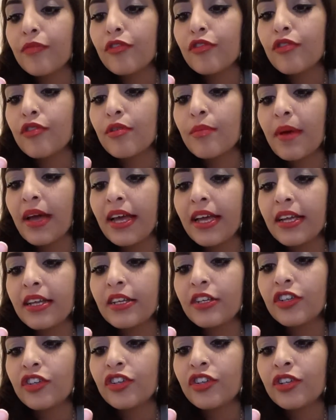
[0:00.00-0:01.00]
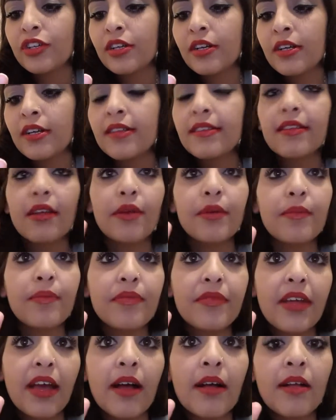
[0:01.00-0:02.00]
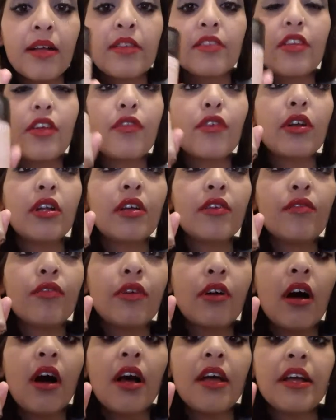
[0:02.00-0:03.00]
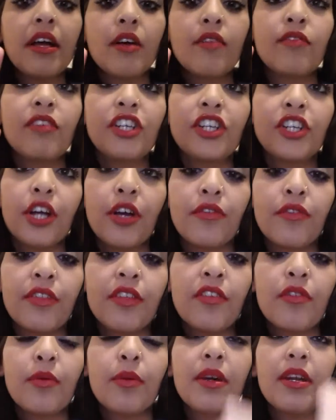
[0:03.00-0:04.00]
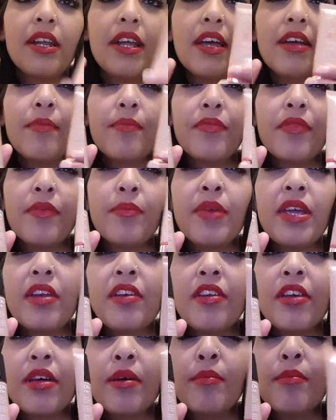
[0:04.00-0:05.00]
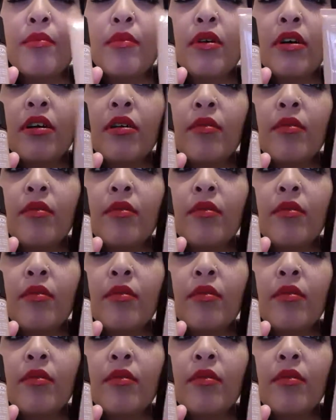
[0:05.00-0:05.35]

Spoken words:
True Beige. So yeah, so if you're looking for a higher coverage, go for this one. Medium,